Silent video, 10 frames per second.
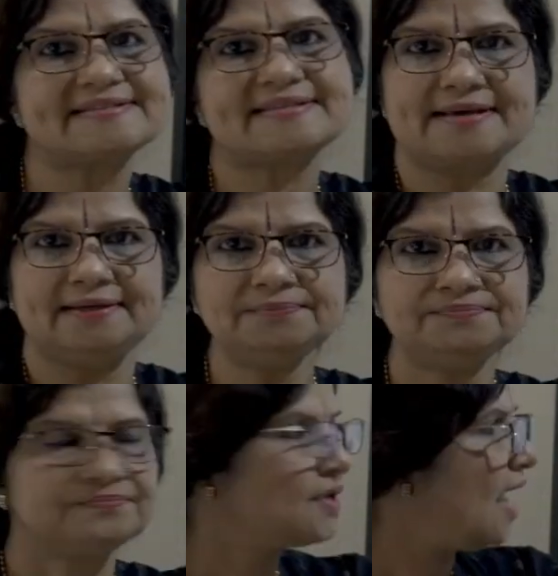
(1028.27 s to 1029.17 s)
is here
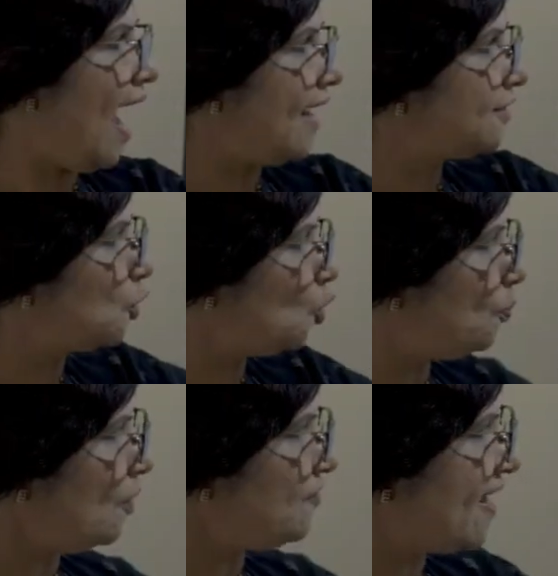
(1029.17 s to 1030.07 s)
and the
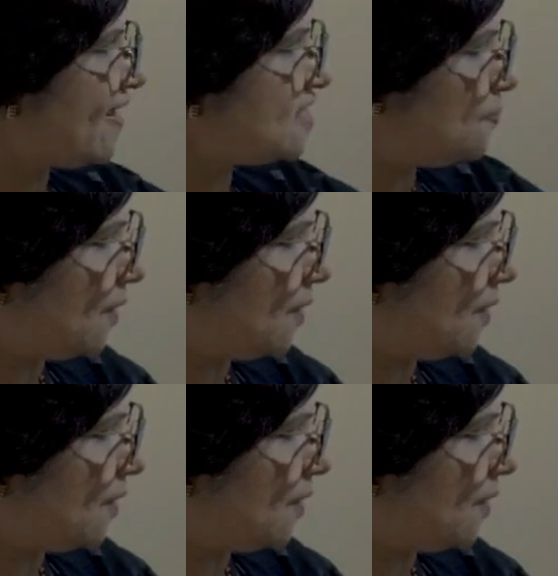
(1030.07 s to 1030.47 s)
group of highest